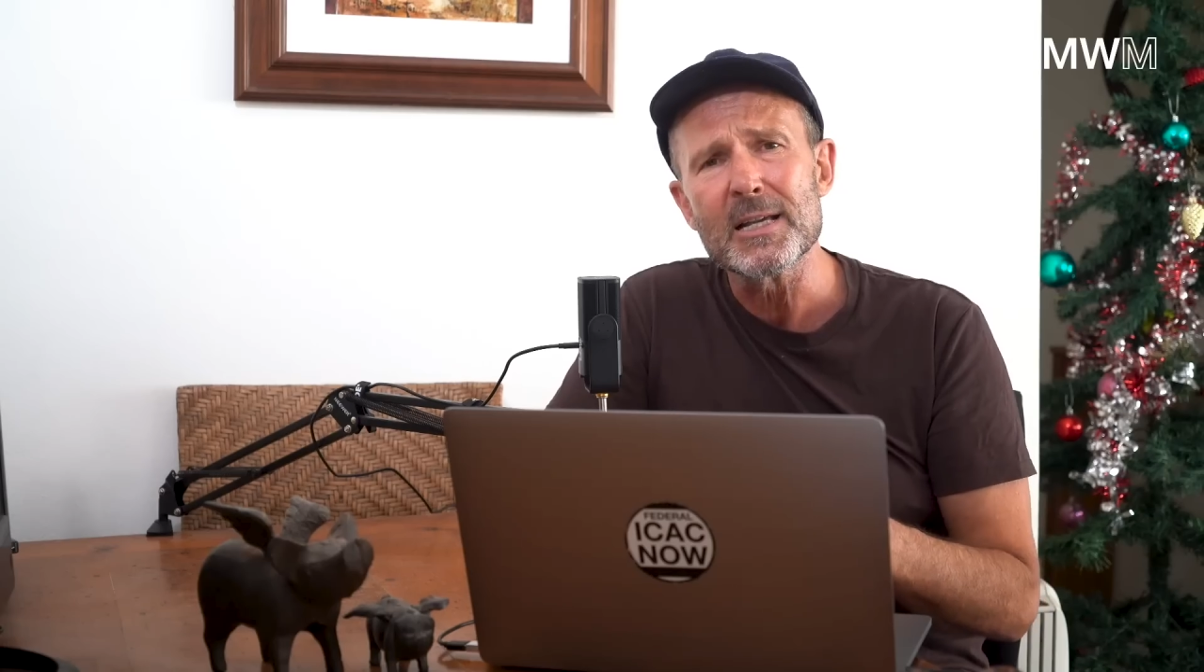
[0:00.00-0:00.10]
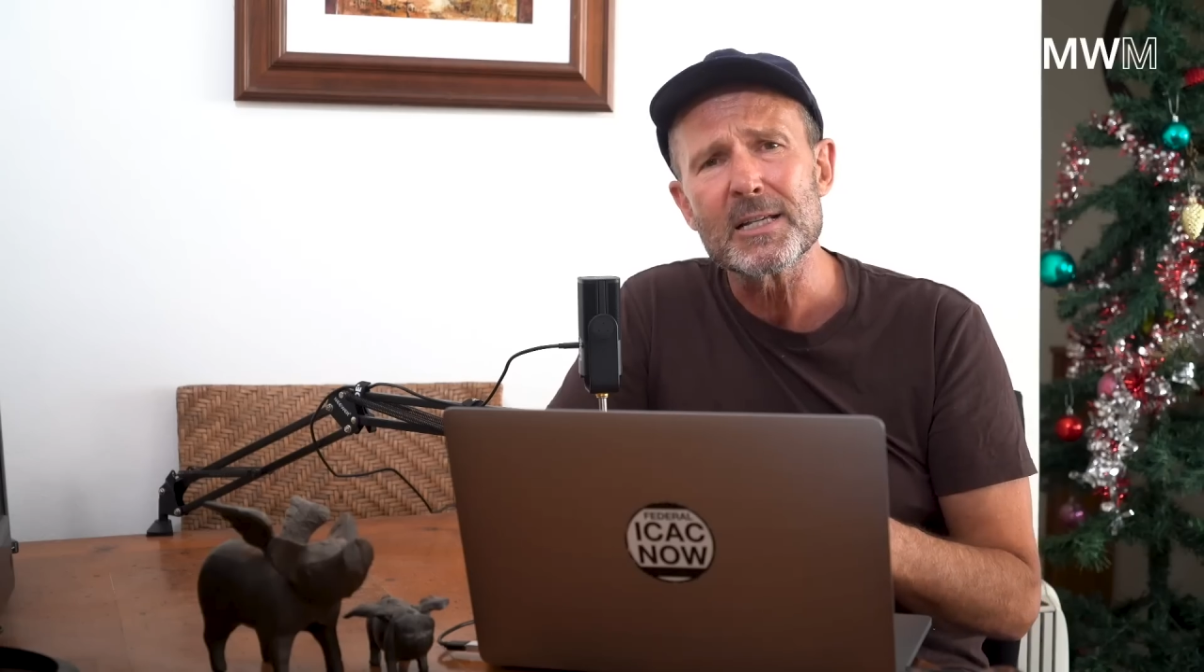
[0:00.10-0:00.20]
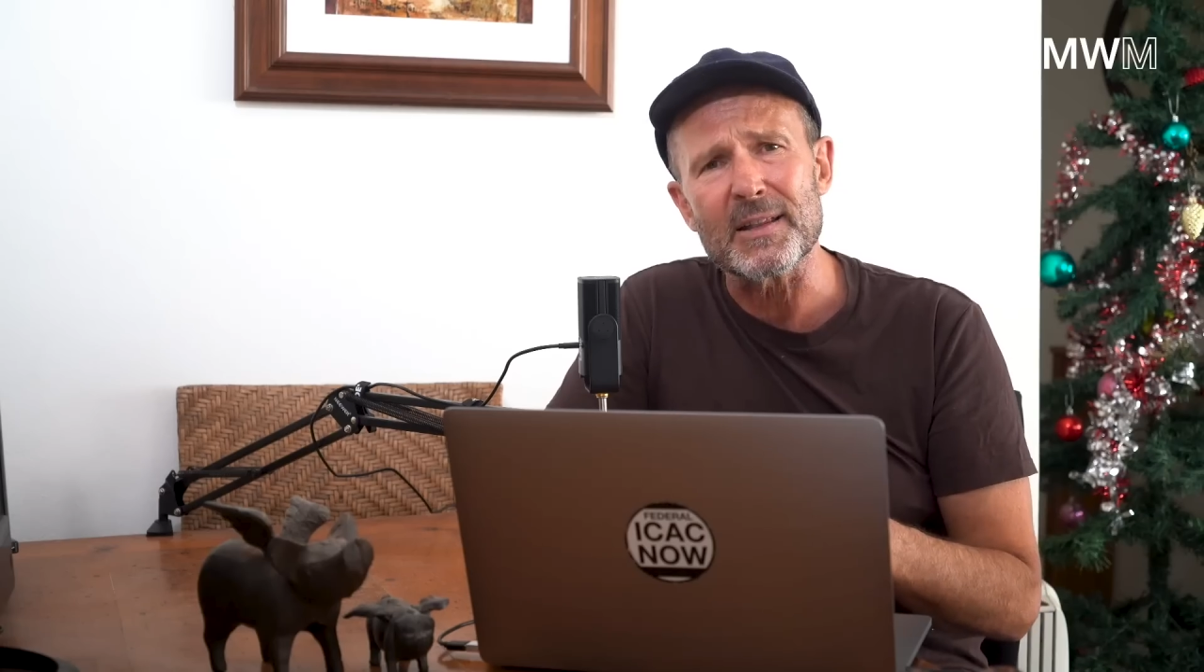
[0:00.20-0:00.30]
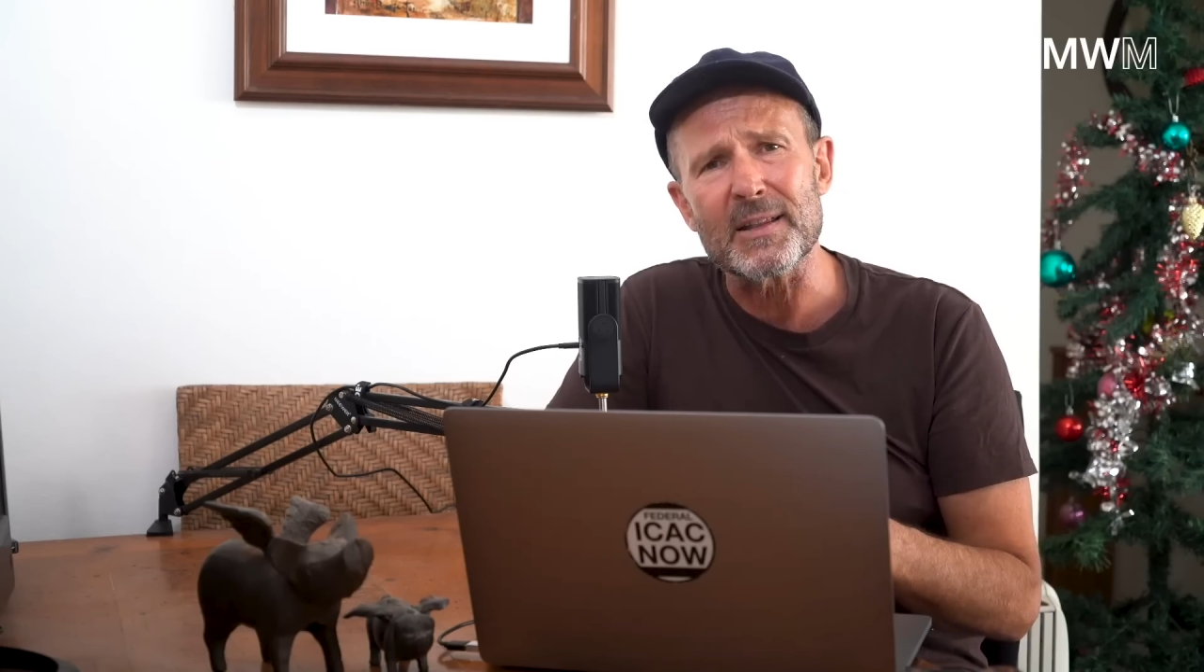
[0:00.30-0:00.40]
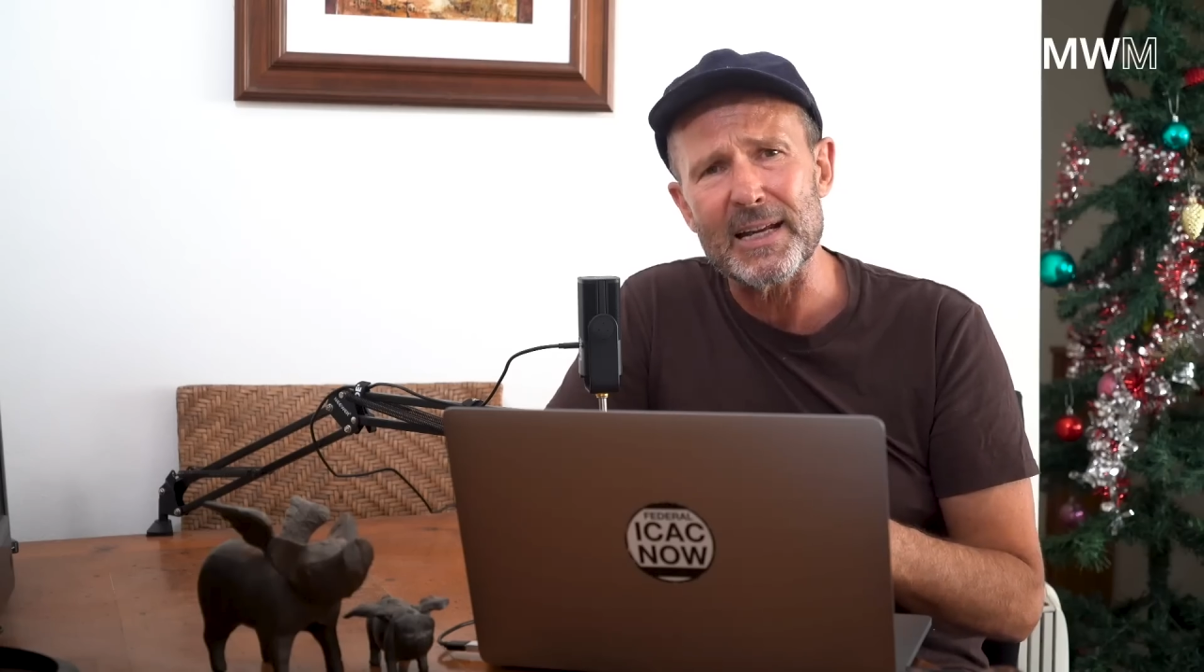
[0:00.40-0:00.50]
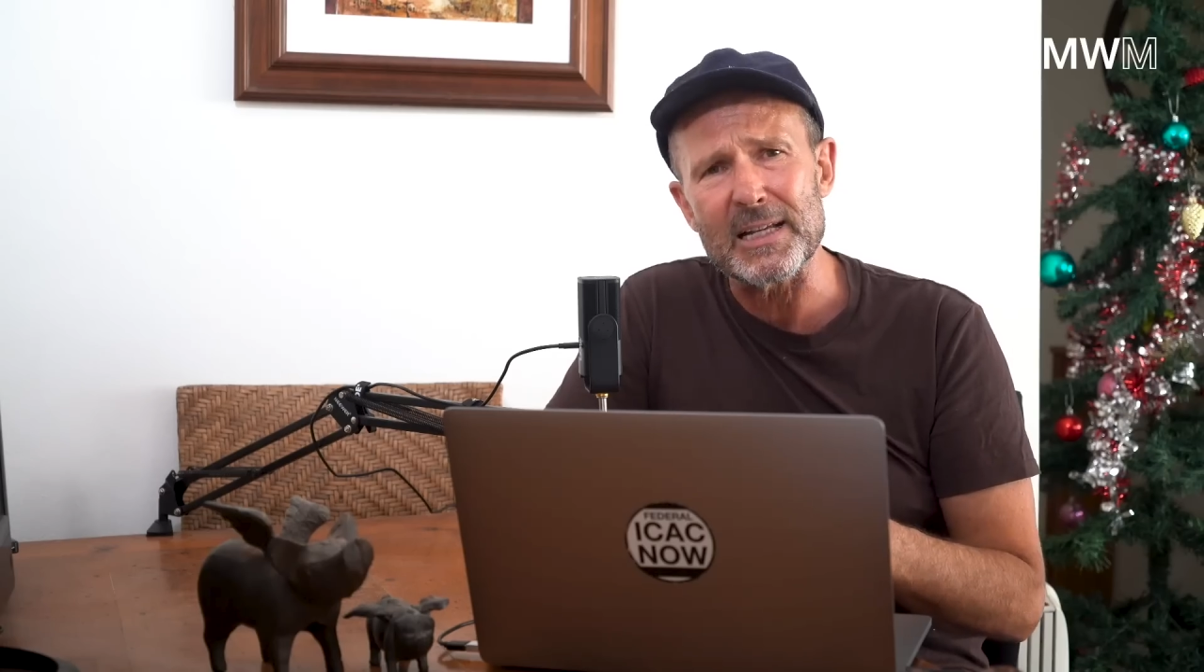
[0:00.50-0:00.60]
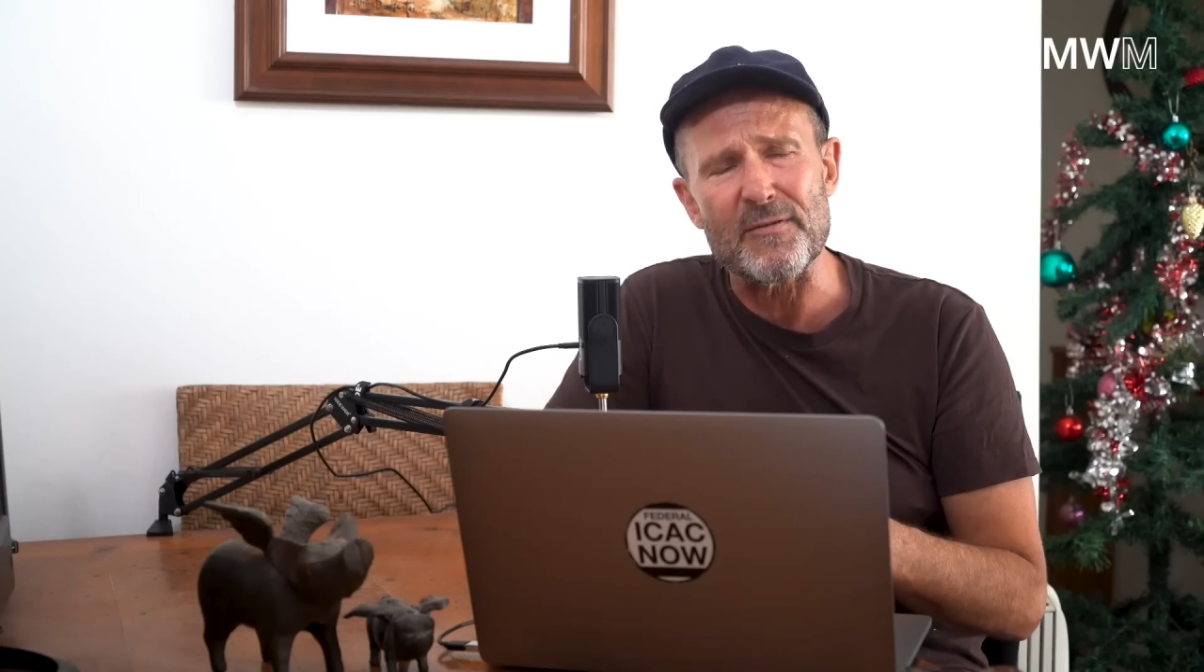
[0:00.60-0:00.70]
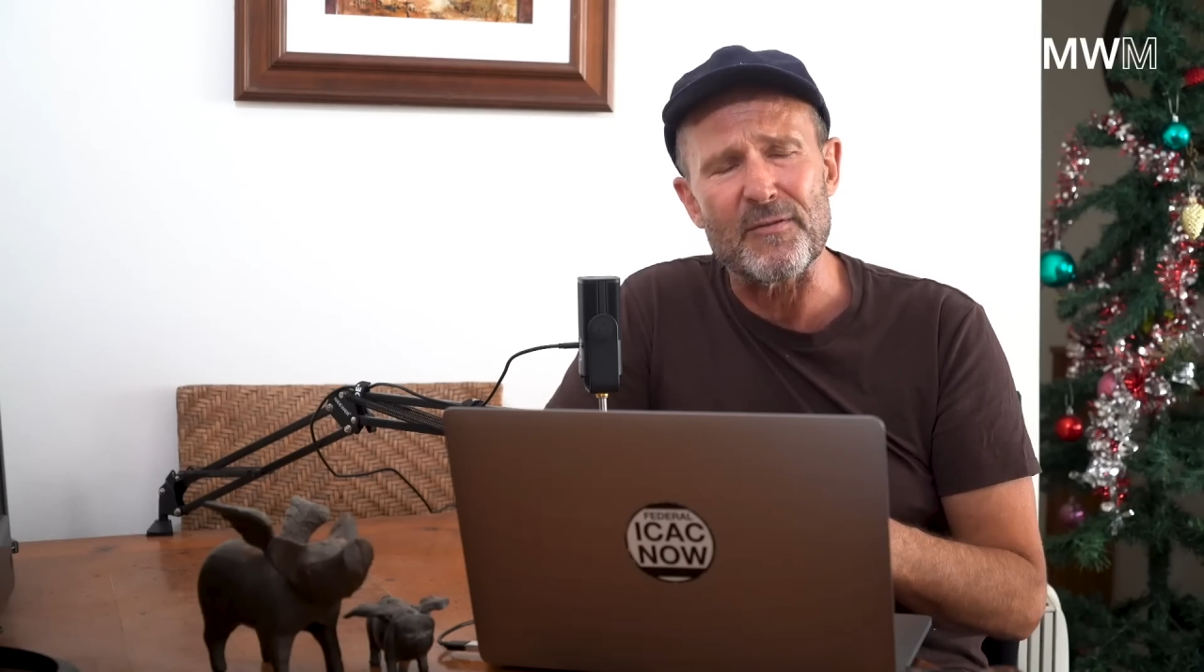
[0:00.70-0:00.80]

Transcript: So that is a